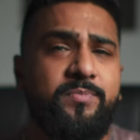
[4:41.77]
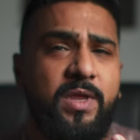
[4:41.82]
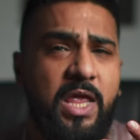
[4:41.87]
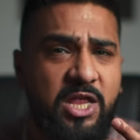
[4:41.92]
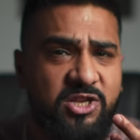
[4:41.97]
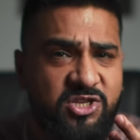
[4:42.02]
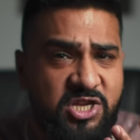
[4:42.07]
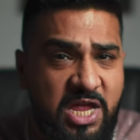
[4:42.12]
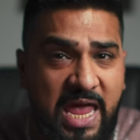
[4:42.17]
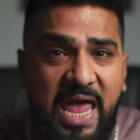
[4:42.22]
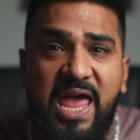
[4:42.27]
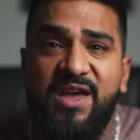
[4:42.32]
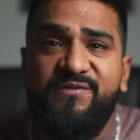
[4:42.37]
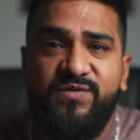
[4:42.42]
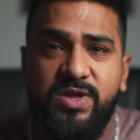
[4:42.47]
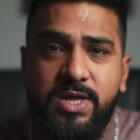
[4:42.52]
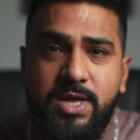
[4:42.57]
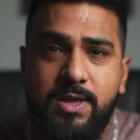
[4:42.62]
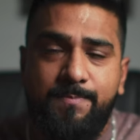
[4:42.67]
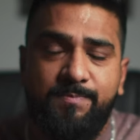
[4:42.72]
It's
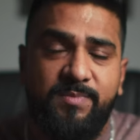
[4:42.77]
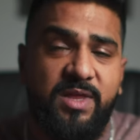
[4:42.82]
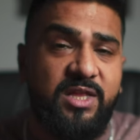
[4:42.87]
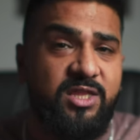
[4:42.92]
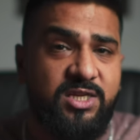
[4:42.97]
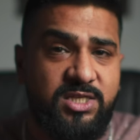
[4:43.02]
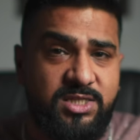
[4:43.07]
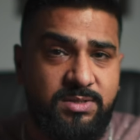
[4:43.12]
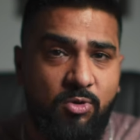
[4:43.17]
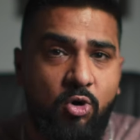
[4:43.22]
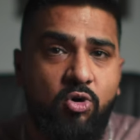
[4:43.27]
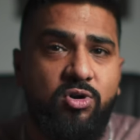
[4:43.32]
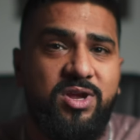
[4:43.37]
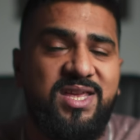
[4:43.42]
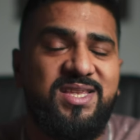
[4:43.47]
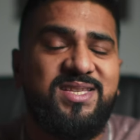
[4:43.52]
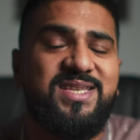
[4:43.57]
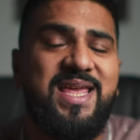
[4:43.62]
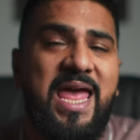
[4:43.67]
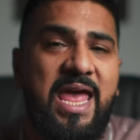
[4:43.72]
heavy, like the smoke
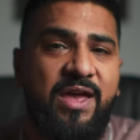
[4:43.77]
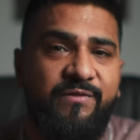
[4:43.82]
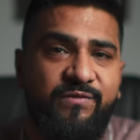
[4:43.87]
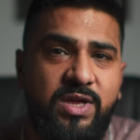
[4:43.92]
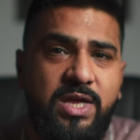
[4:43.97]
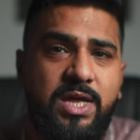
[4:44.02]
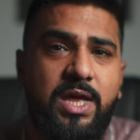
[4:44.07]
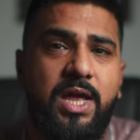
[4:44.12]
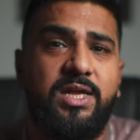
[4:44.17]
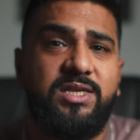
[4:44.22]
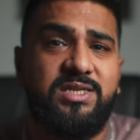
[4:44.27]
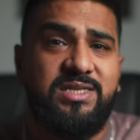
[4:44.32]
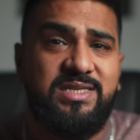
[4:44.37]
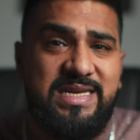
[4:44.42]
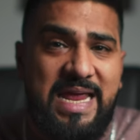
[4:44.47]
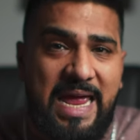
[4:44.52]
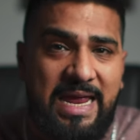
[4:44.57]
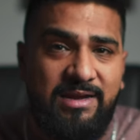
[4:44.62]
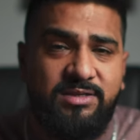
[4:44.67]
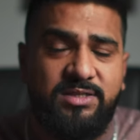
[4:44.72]
is heavy, it's
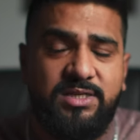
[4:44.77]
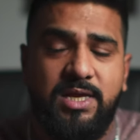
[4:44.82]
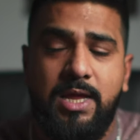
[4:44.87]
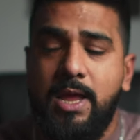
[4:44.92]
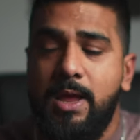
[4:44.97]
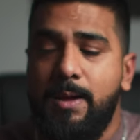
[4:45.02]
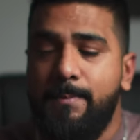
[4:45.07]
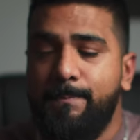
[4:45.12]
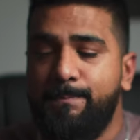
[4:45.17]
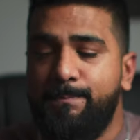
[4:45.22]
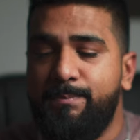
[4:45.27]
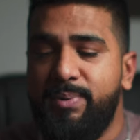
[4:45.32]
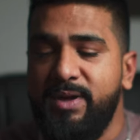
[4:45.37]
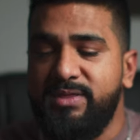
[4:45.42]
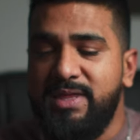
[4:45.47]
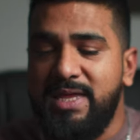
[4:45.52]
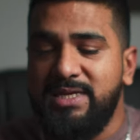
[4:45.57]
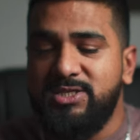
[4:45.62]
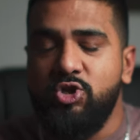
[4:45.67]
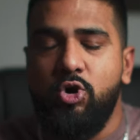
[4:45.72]
dense,
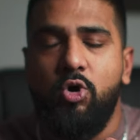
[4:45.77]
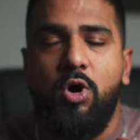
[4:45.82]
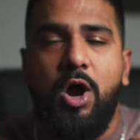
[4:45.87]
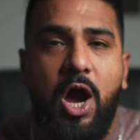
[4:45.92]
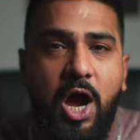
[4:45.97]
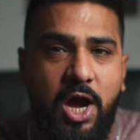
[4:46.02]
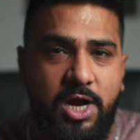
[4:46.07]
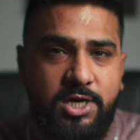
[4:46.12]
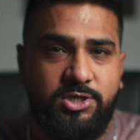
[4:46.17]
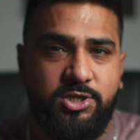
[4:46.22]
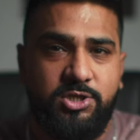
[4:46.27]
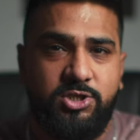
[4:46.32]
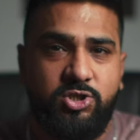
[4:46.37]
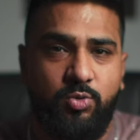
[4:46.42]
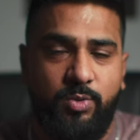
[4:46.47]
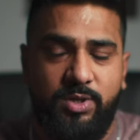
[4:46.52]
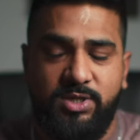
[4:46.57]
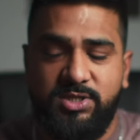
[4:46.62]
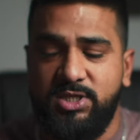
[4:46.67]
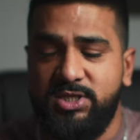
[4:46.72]
but there's no harshness
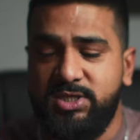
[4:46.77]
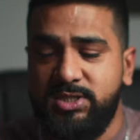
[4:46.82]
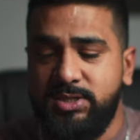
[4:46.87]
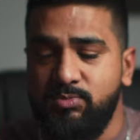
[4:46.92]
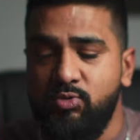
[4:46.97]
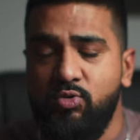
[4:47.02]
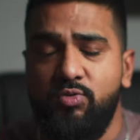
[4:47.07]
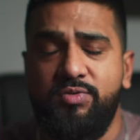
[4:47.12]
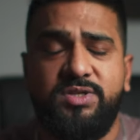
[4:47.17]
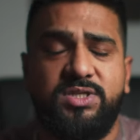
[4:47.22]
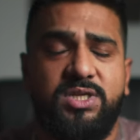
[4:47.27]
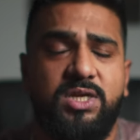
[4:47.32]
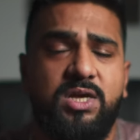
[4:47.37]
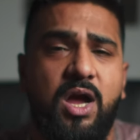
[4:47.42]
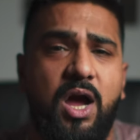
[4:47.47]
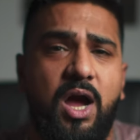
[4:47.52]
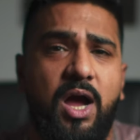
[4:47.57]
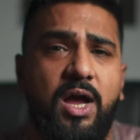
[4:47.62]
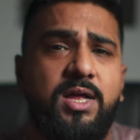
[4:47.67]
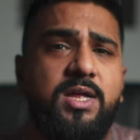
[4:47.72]
to it. It's a smooth
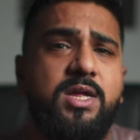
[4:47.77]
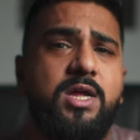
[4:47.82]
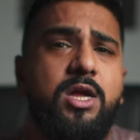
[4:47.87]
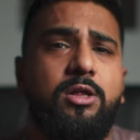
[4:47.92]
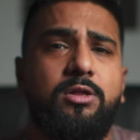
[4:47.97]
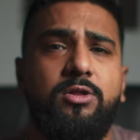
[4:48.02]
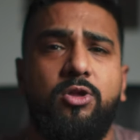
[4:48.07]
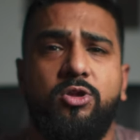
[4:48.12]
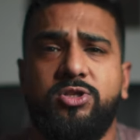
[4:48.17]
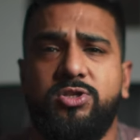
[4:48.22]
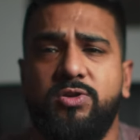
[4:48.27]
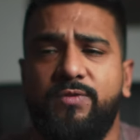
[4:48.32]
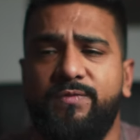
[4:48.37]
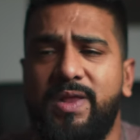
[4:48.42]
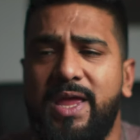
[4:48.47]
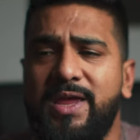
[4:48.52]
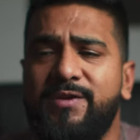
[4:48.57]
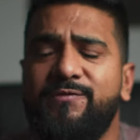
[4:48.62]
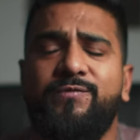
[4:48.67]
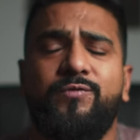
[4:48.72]
cigar, lots of
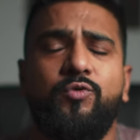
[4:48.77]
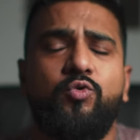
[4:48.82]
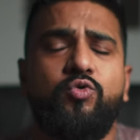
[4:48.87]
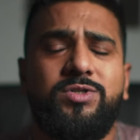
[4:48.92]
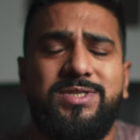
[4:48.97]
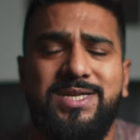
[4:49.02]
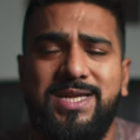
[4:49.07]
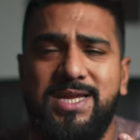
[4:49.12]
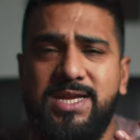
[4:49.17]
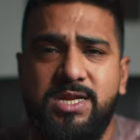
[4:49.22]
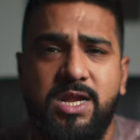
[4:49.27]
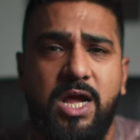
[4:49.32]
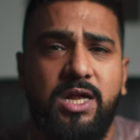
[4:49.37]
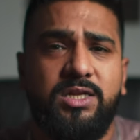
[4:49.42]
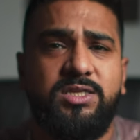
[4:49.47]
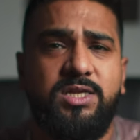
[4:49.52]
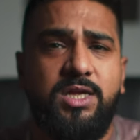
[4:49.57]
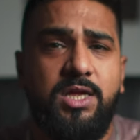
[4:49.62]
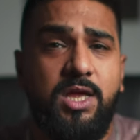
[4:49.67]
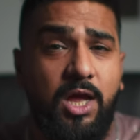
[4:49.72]
like fruity,
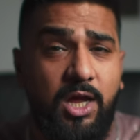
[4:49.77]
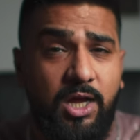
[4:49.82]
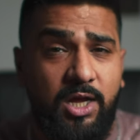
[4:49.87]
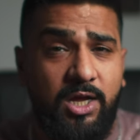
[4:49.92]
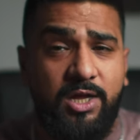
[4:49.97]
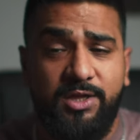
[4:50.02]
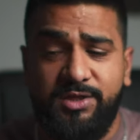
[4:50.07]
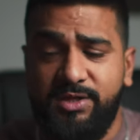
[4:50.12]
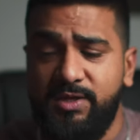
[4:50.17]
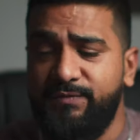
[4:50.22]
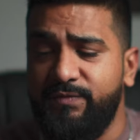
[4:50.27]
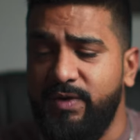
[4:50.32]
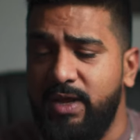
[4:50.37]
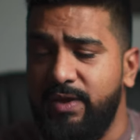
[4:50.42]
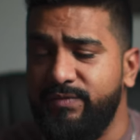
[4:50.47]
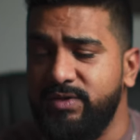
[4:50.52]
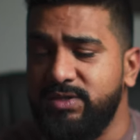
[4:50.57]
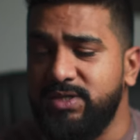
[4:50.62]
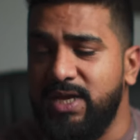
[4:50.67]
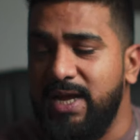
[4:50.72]
nutty, earthy
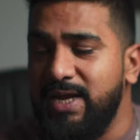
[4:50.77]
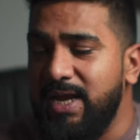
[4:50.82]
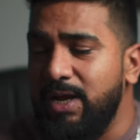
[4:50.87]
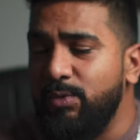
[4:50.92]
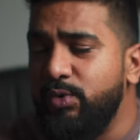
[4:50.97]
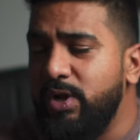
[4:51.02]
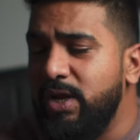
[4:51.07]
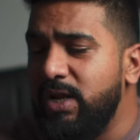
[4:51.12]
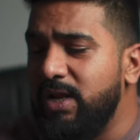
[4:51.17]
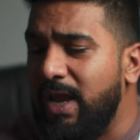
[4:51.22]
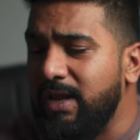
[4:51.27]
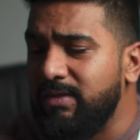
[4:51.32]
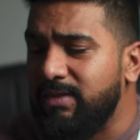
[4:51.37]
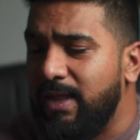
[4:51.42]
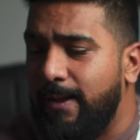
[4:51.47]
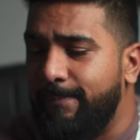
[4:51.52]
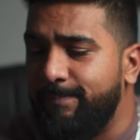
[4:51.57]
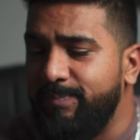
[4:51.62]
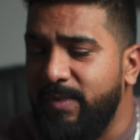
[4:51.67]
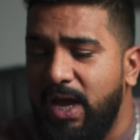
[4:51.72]
flavors. And I really like
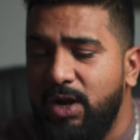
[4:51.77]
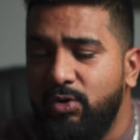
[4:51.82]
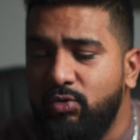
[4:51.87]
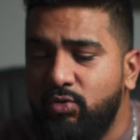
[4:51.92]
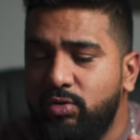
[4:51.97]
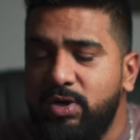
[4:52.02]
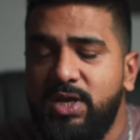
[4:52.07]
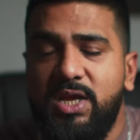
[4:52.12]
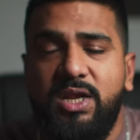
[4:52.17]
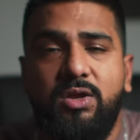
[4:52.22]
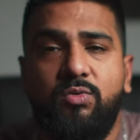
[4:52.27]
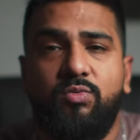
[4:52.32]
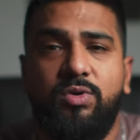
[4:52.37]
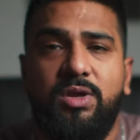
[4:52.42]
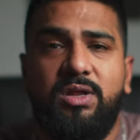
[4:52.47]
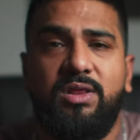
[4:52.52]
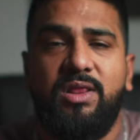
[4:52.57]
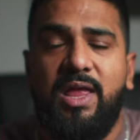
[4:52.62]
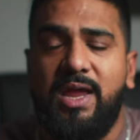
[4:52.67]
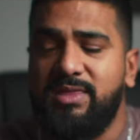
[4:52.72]
that. I really,
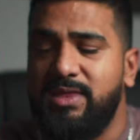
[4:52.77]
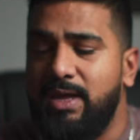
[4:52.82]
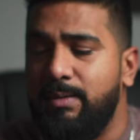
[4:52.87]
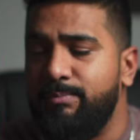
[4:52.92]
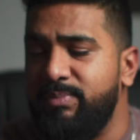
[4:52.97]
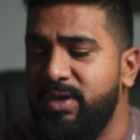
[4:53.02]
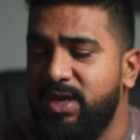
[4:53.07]
really like that.